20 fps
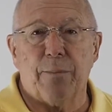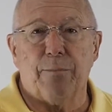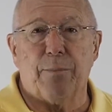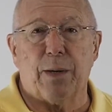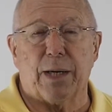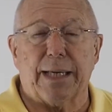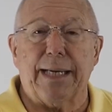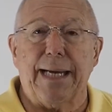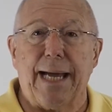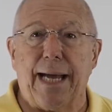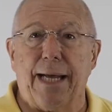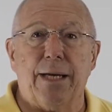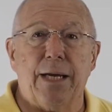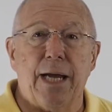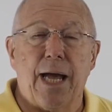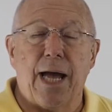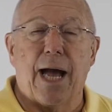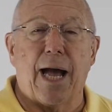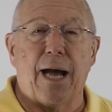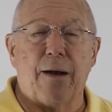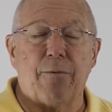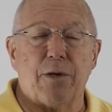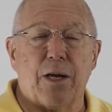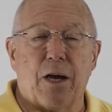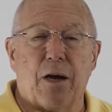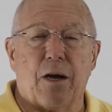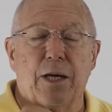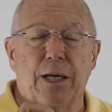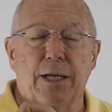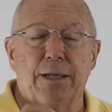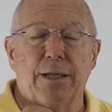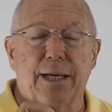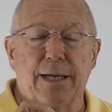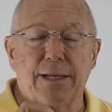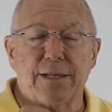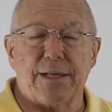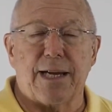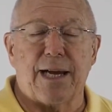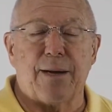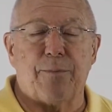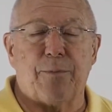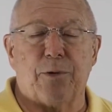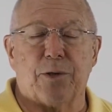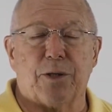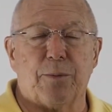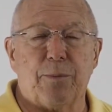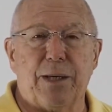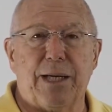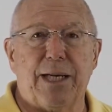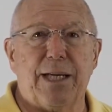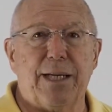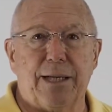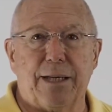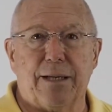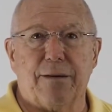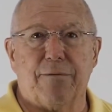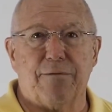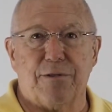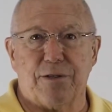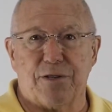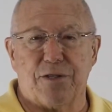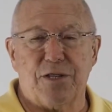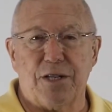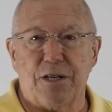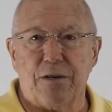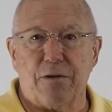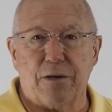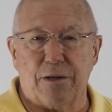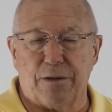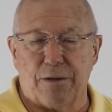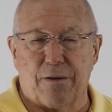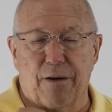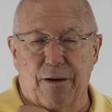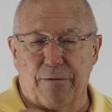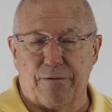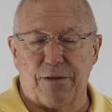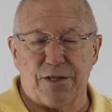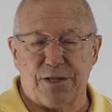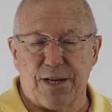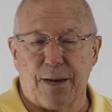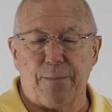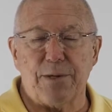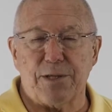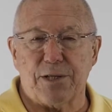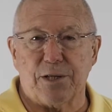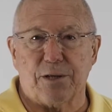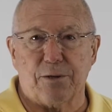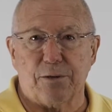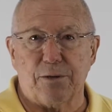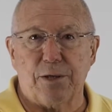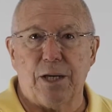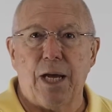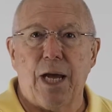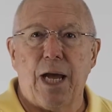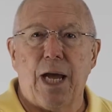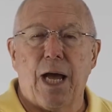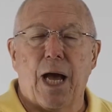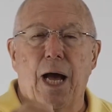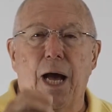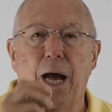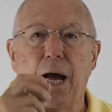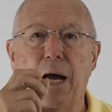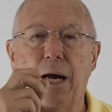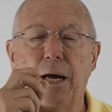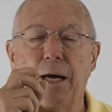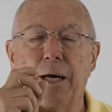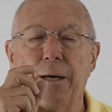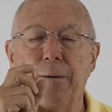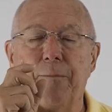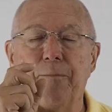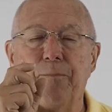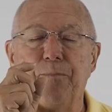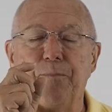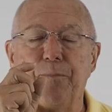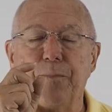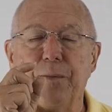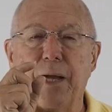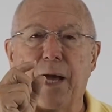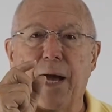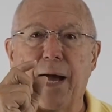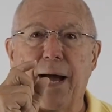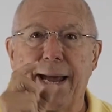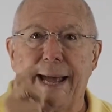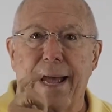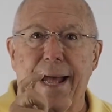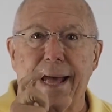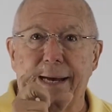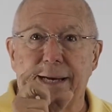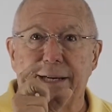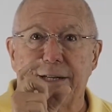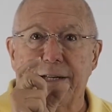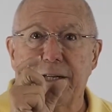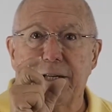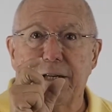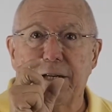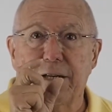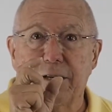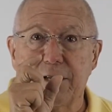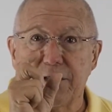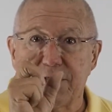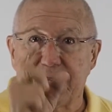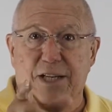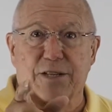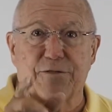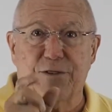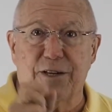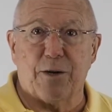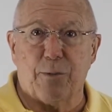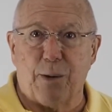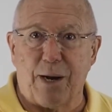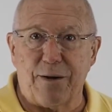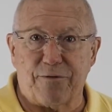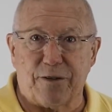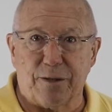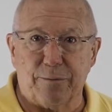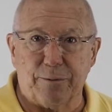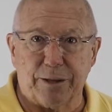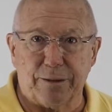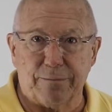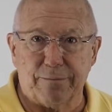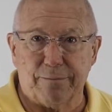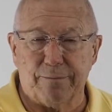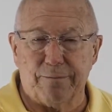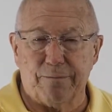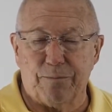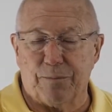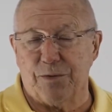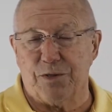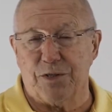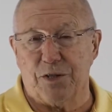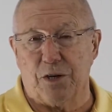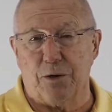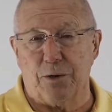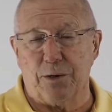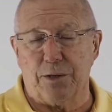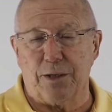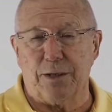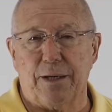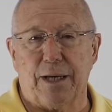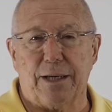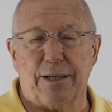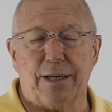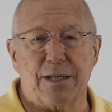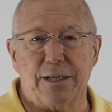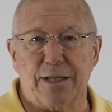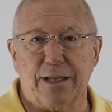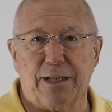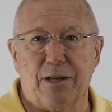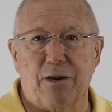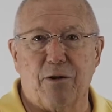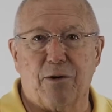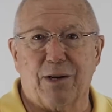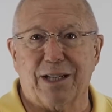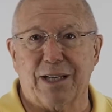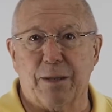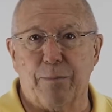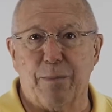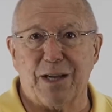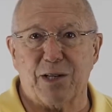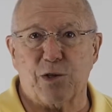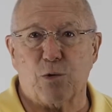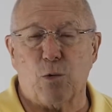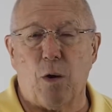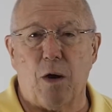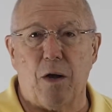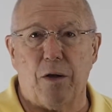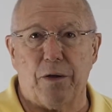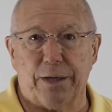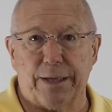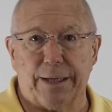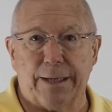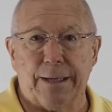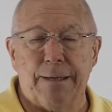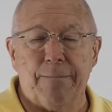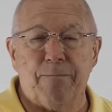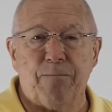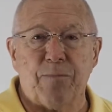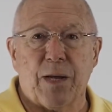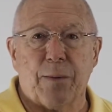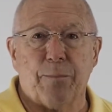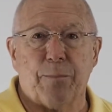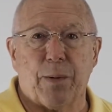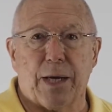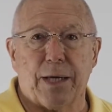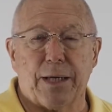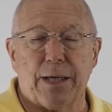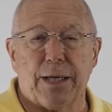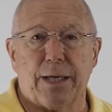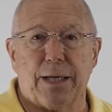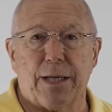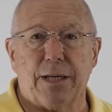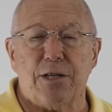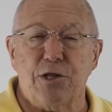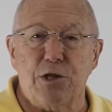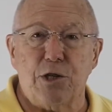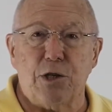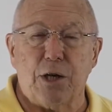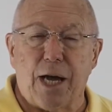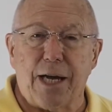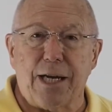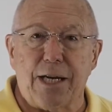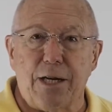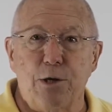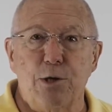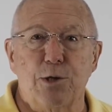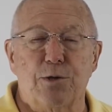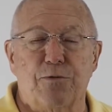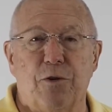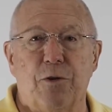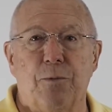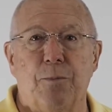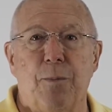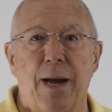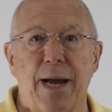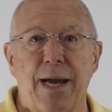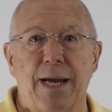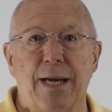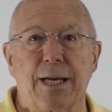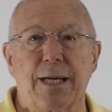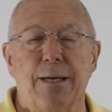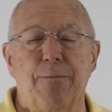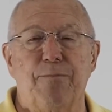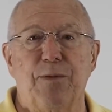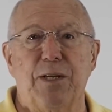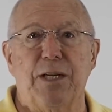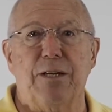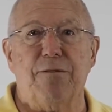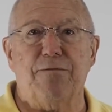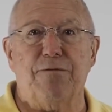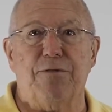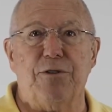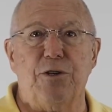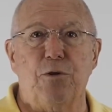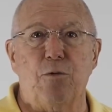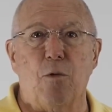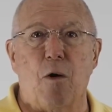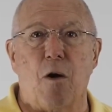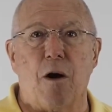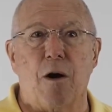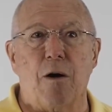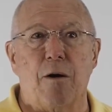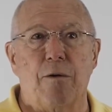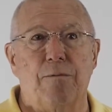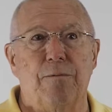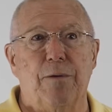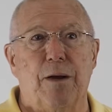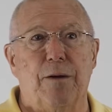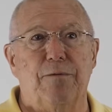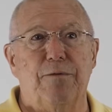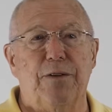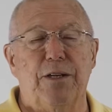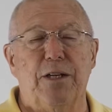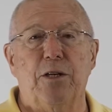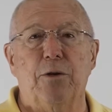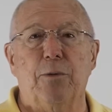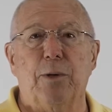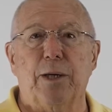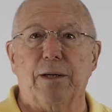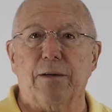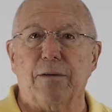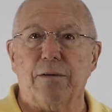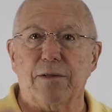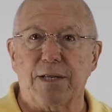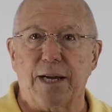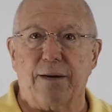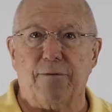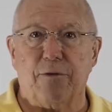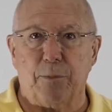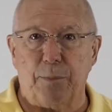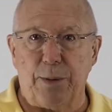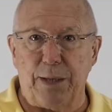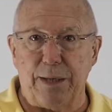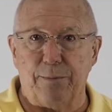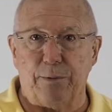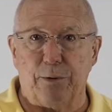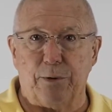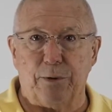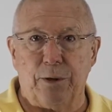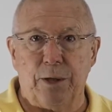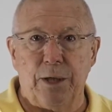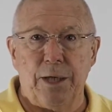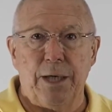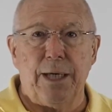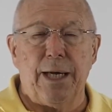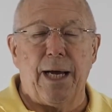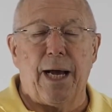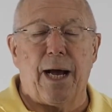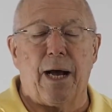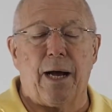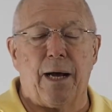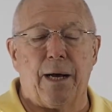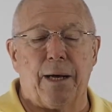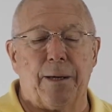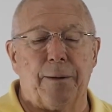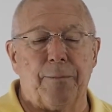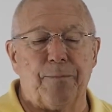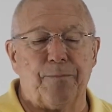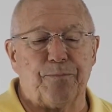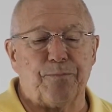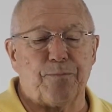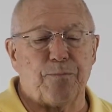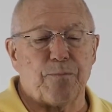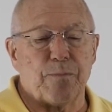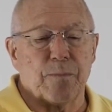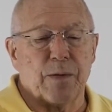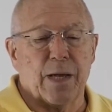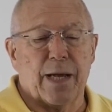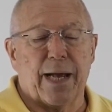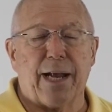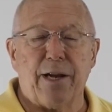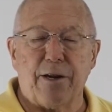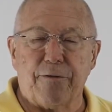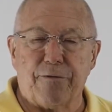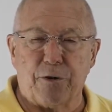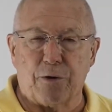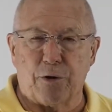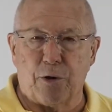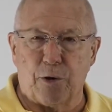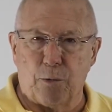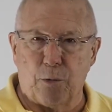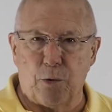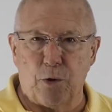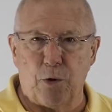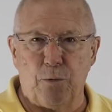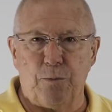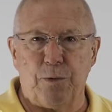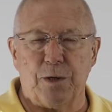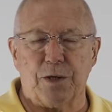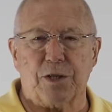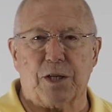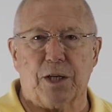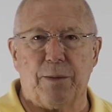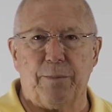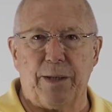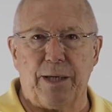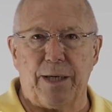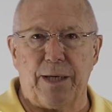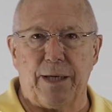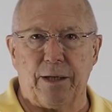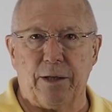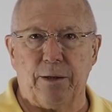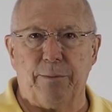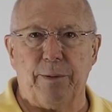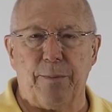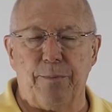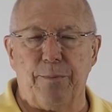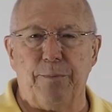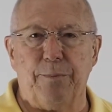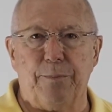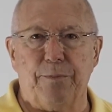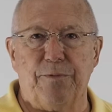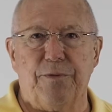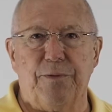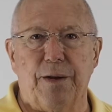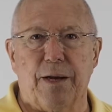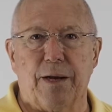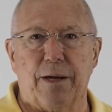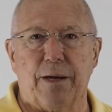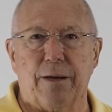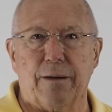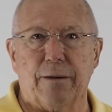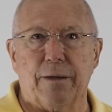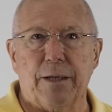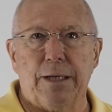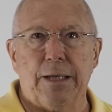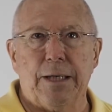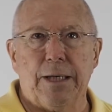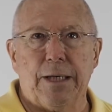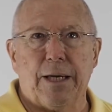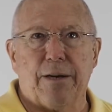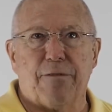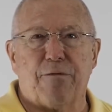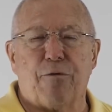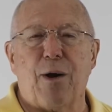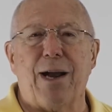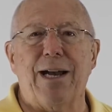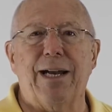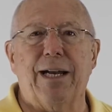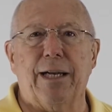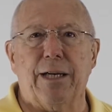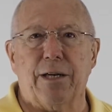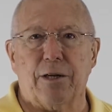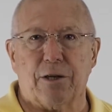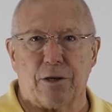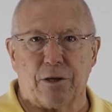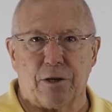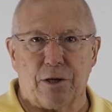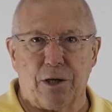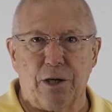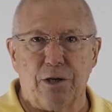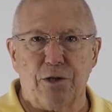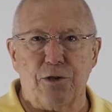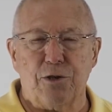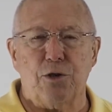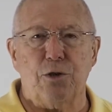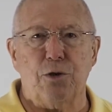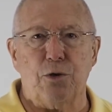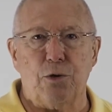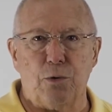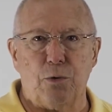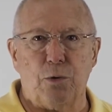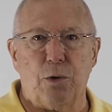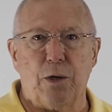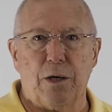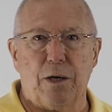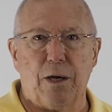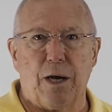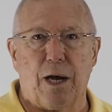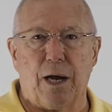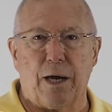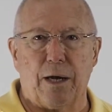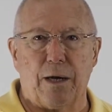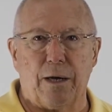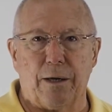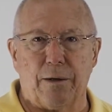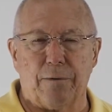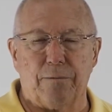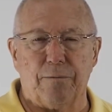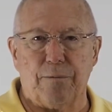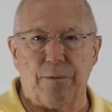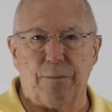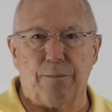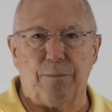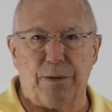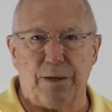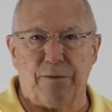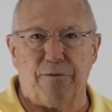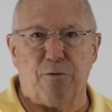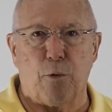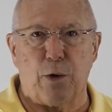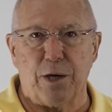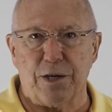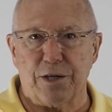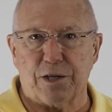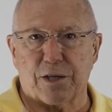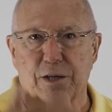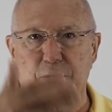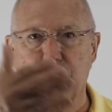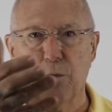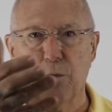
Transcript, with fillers: But again, I uh, in the example at the beginning of this, of this episode, um, I had it six feet away from me. So it, doesn't, you don't get the best quality. But it is a useful mic if you are videoing several people. Um, and if you're in a room that's going to be a little bit uh, friendlier to uh, the voice